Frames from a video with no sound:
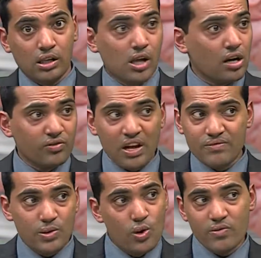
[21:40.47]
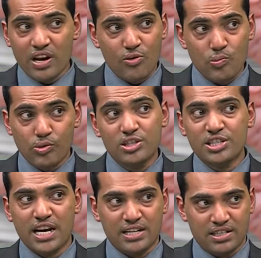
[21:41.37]
a lot of times you don't even have to put
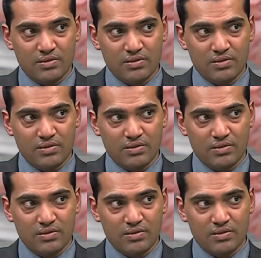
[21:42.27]
stents.